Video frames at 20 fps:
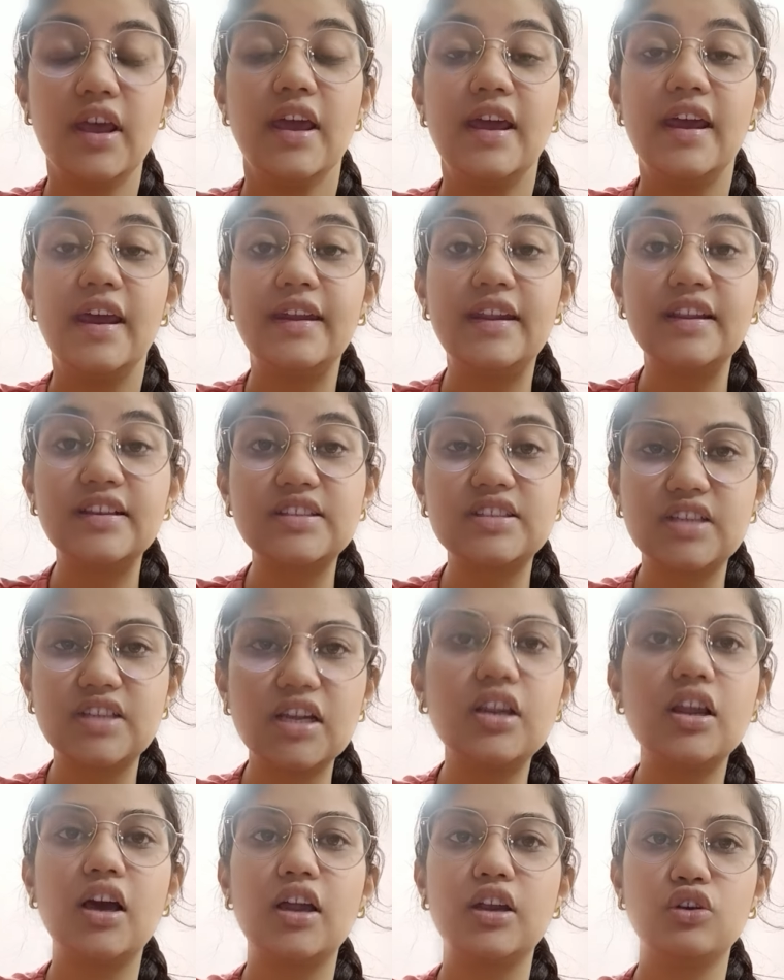It is still
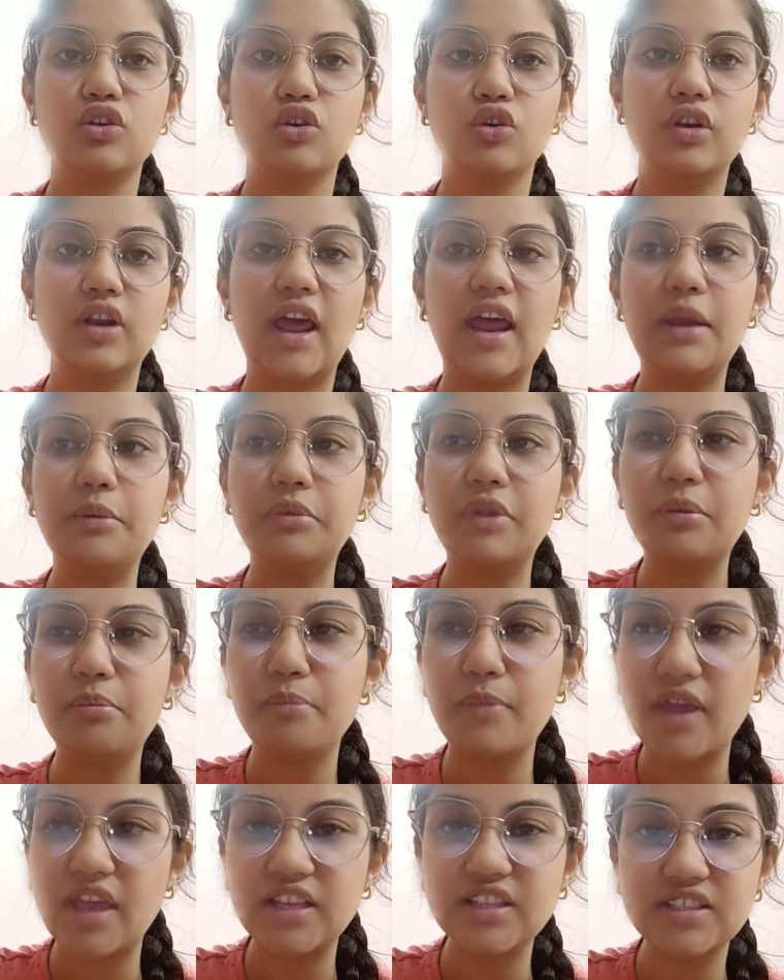unknown, and the
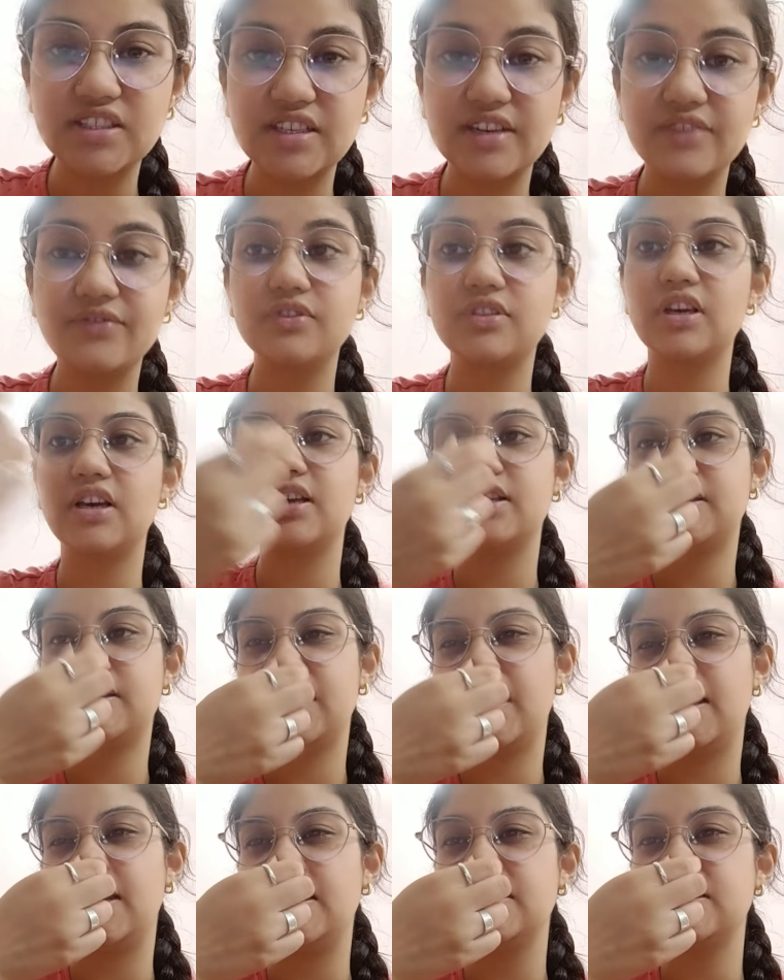mainstream
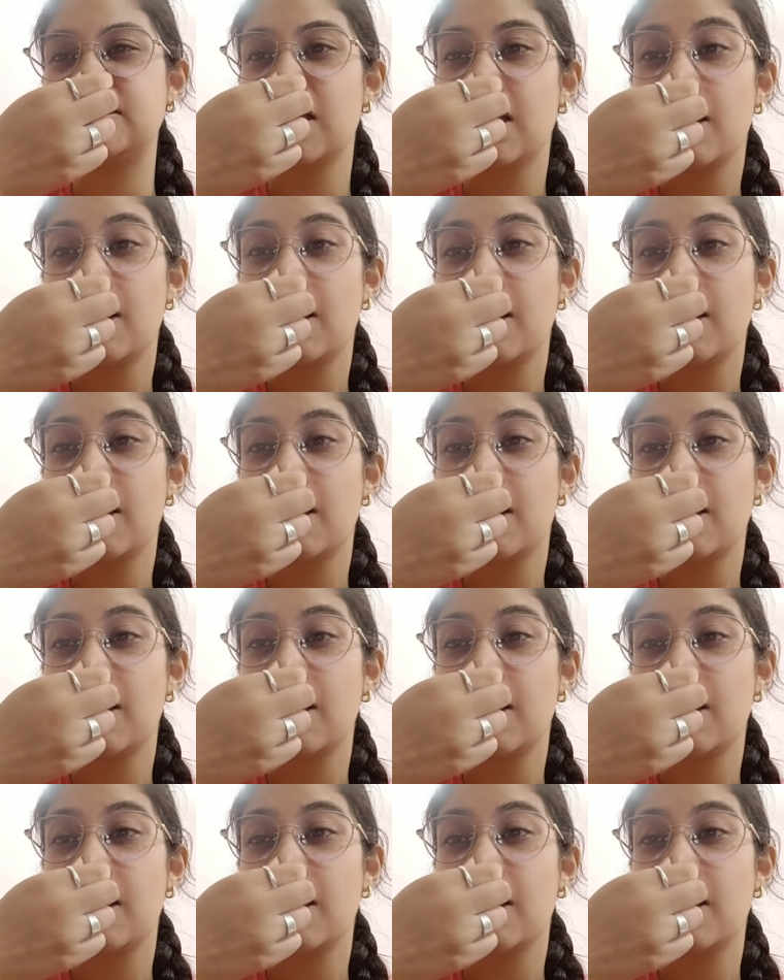theories